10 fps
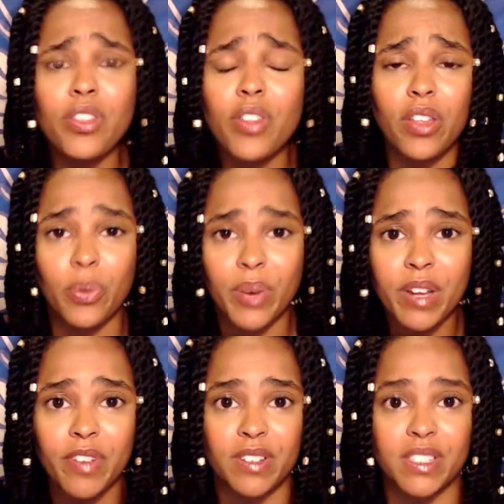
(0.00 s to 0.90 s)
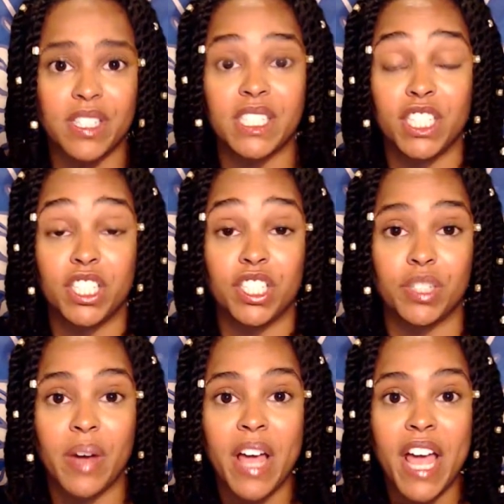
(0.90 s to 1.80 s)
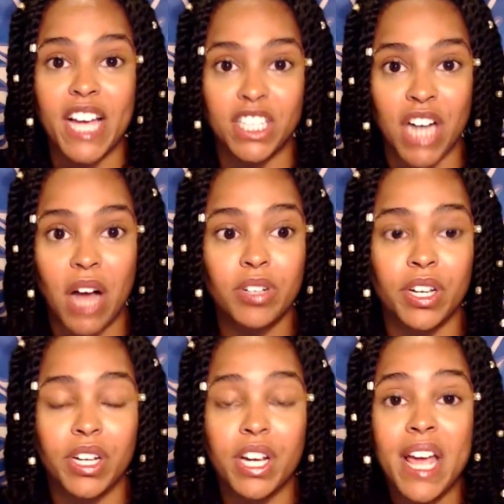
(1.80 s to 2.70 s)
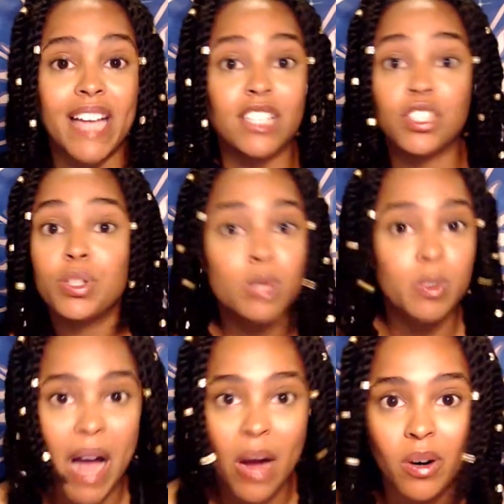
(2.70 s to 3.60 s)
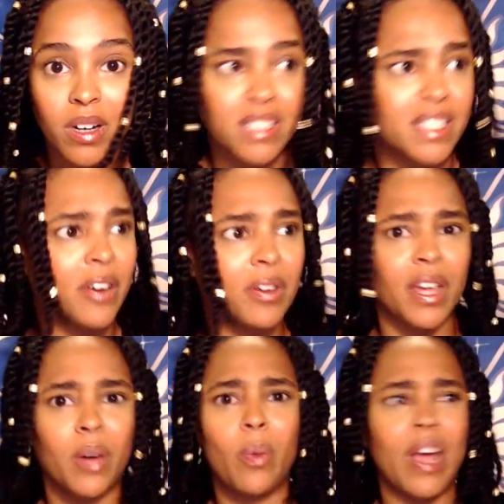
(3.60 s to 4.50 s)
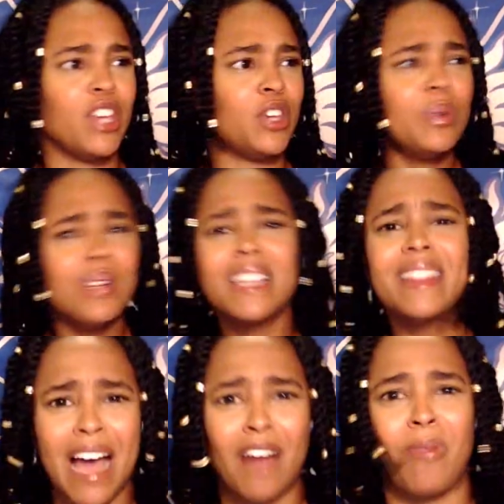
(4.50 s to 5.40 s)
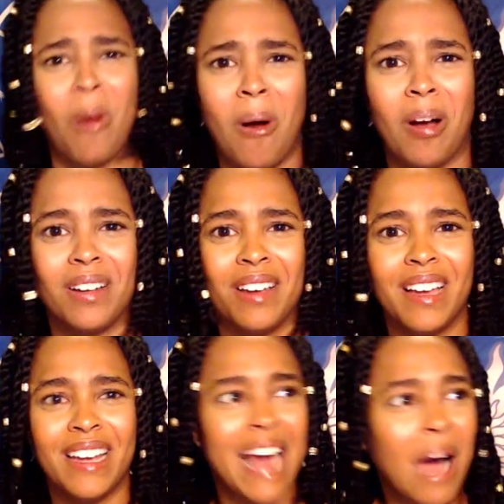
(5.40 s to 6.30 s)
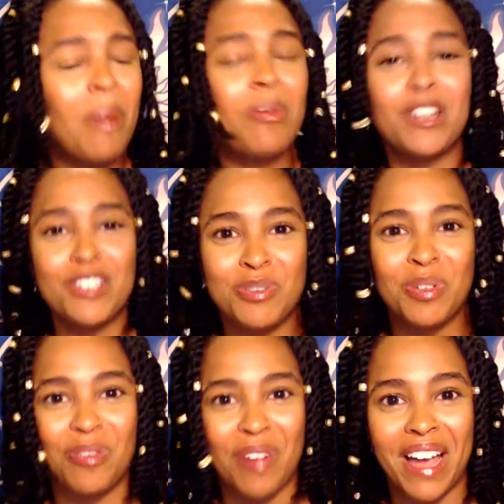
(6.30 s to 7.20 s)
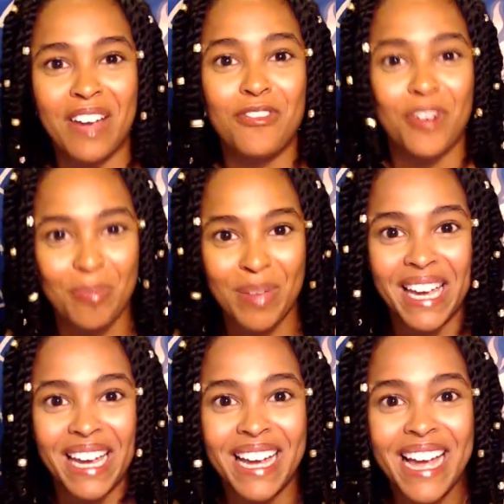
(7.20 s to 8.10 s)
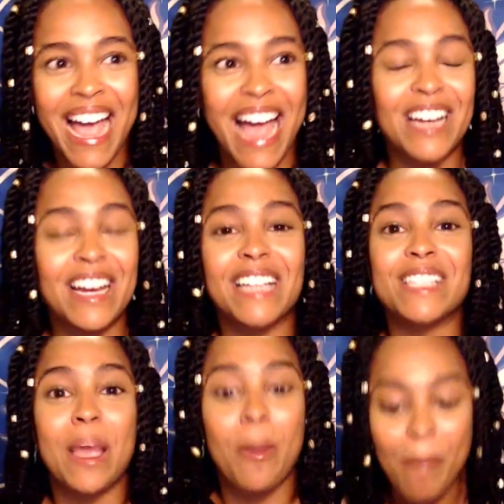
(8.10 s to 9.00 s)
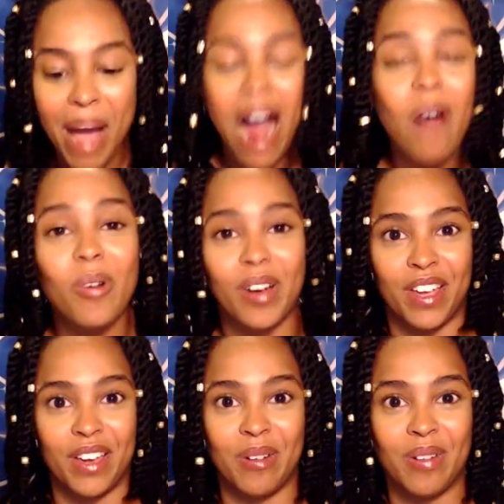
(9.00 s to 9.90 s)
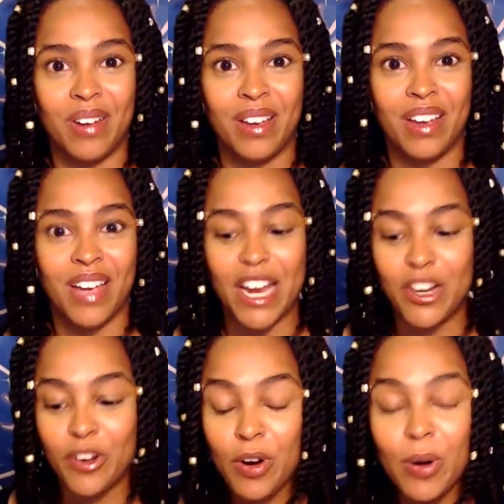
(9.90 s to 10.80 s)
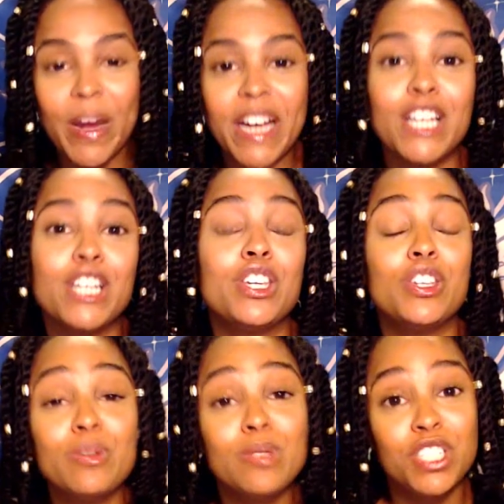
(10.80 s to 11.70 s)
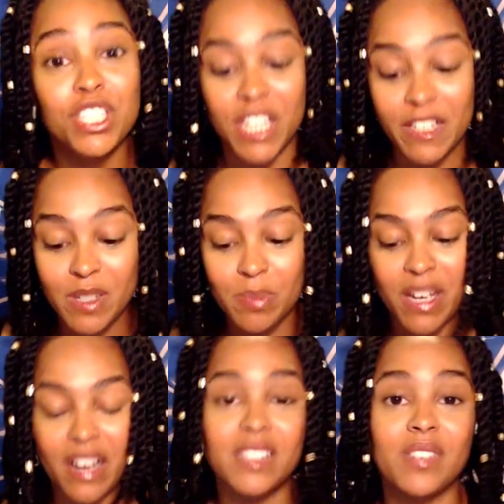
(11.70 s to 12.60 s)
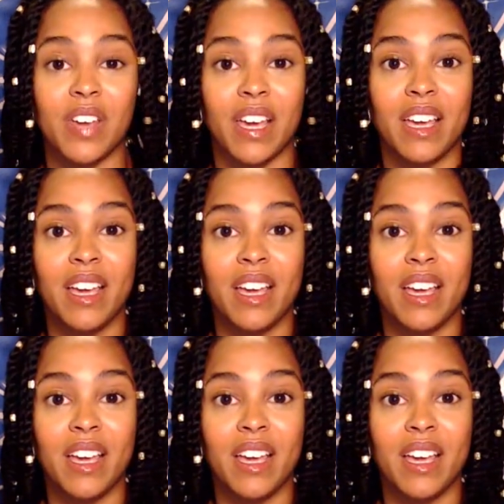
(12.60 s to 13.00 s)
authority figures didn't teach you in childhood, it's huge power because now you're like, wait, you did that wrong. Now I'm going to do it right for me. And it's empowering you. And you're creating huge shifts because of it.